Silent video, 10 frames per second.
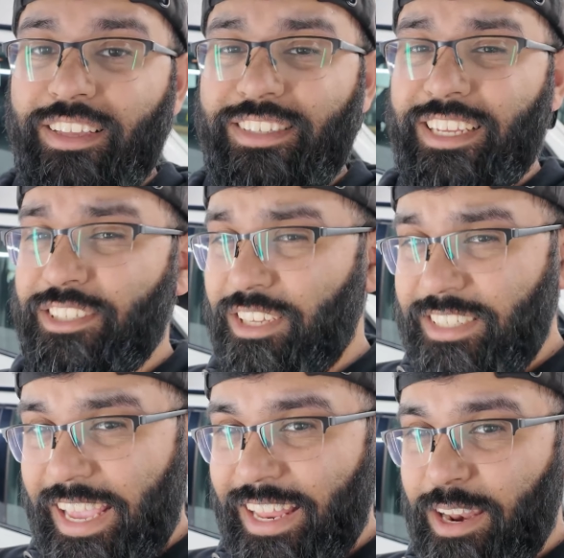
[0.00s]
is. It does
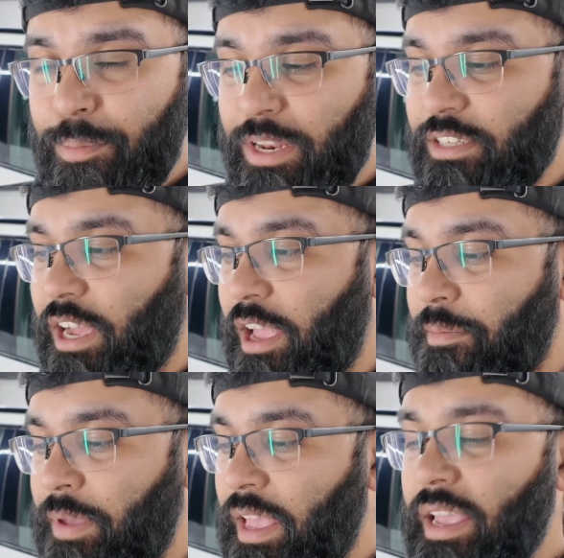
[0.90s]
take a little bit of time.